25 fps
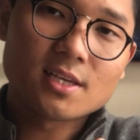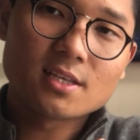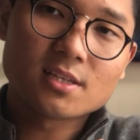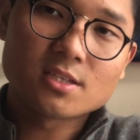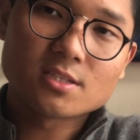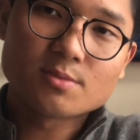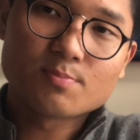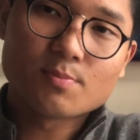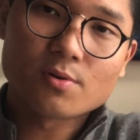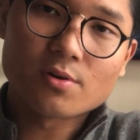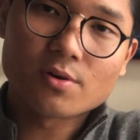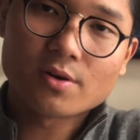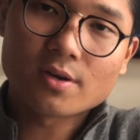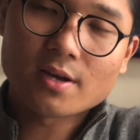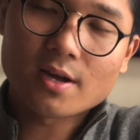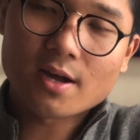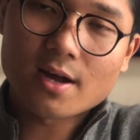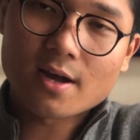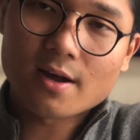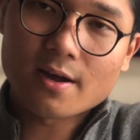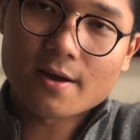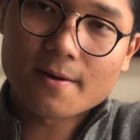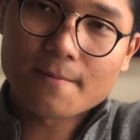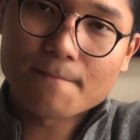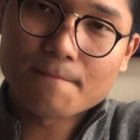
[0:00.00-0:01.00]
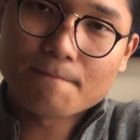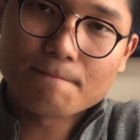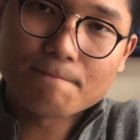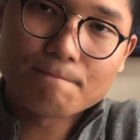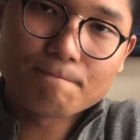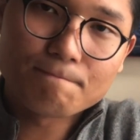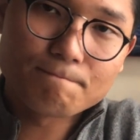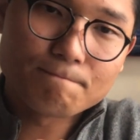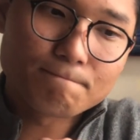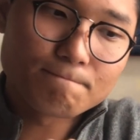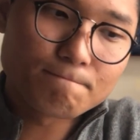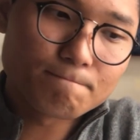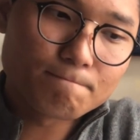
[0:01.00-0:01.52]
in this book,
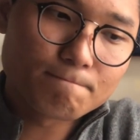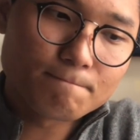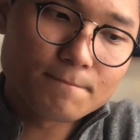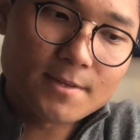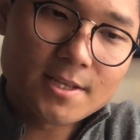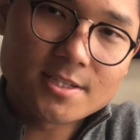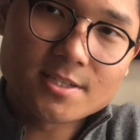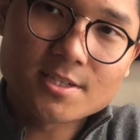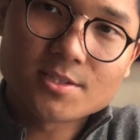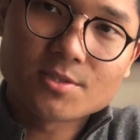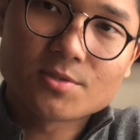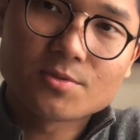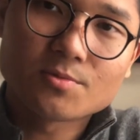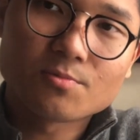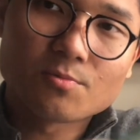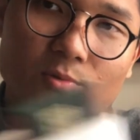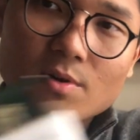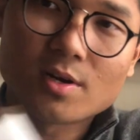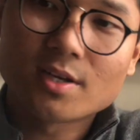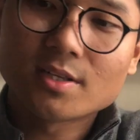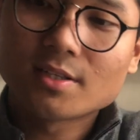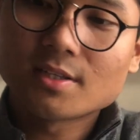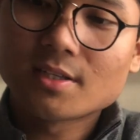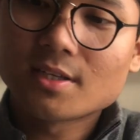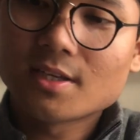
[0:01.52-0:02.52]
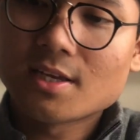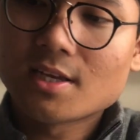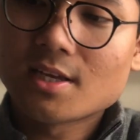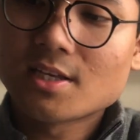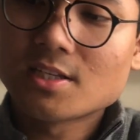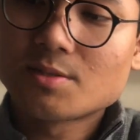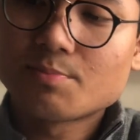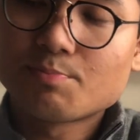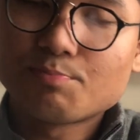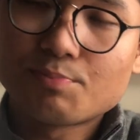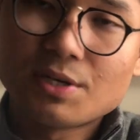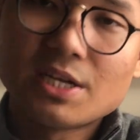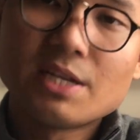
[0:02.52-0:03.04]
this is what
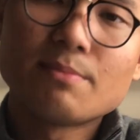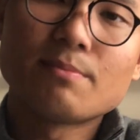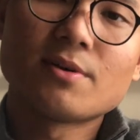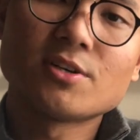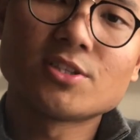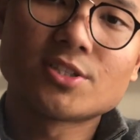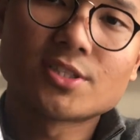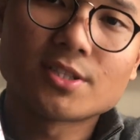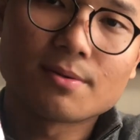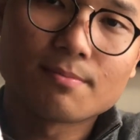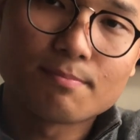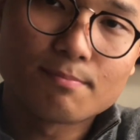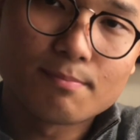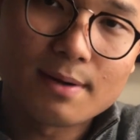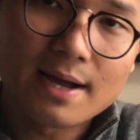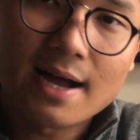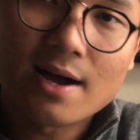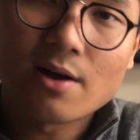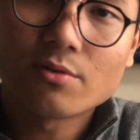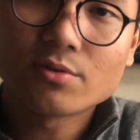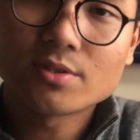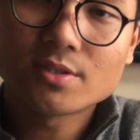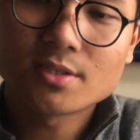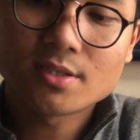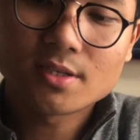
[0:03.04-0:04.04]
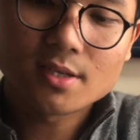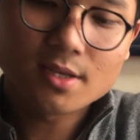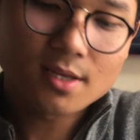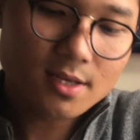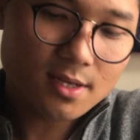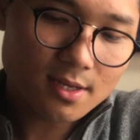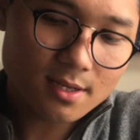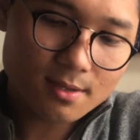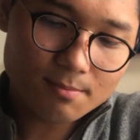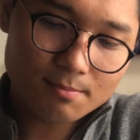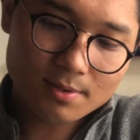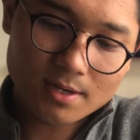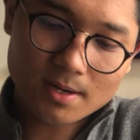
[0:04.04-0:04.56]
is pretty much about,
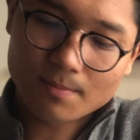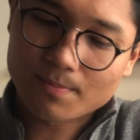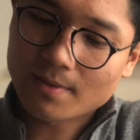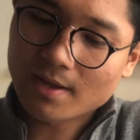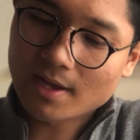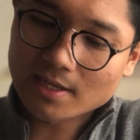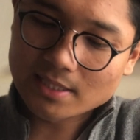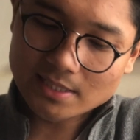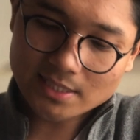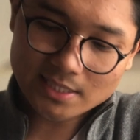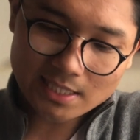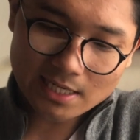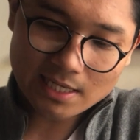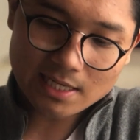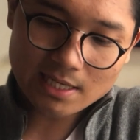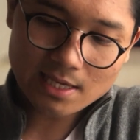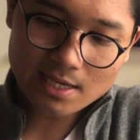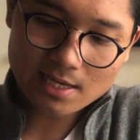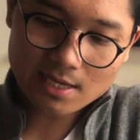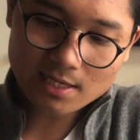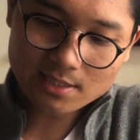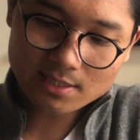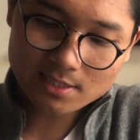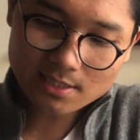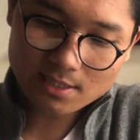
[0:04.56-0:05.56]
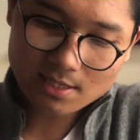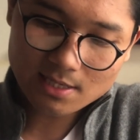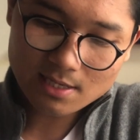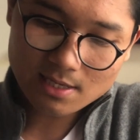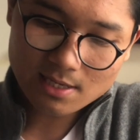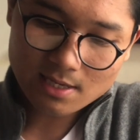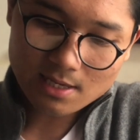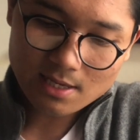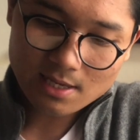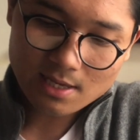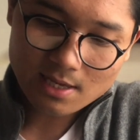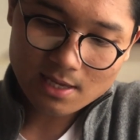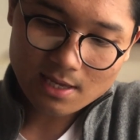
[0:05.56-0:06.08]
but I'm not done yet.
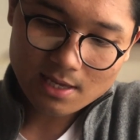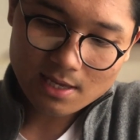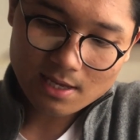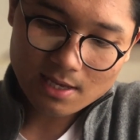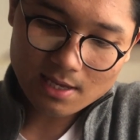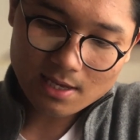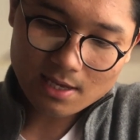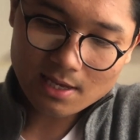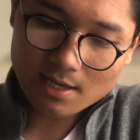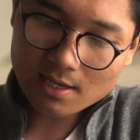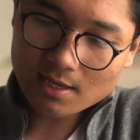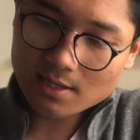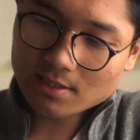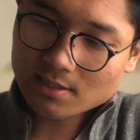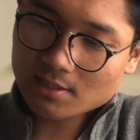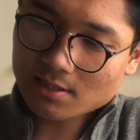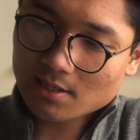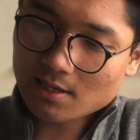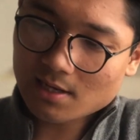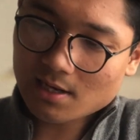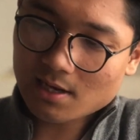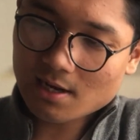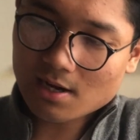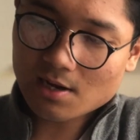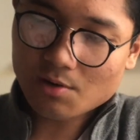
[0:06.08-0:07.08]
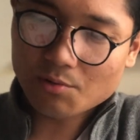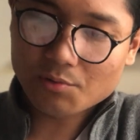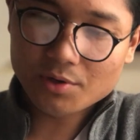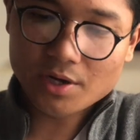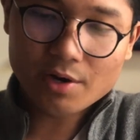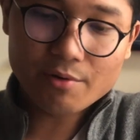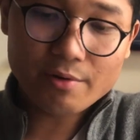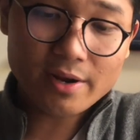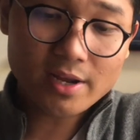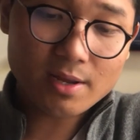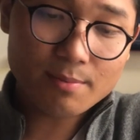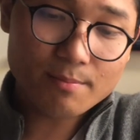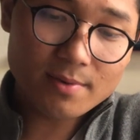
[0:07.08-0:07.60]
And would I
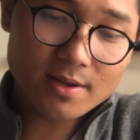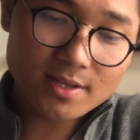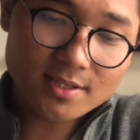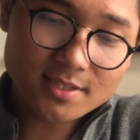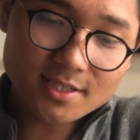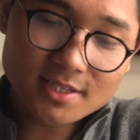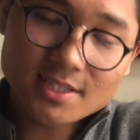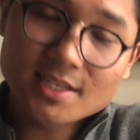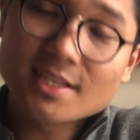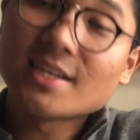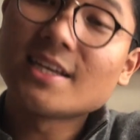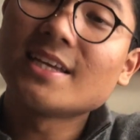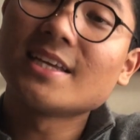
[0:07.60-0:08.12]
recommend it?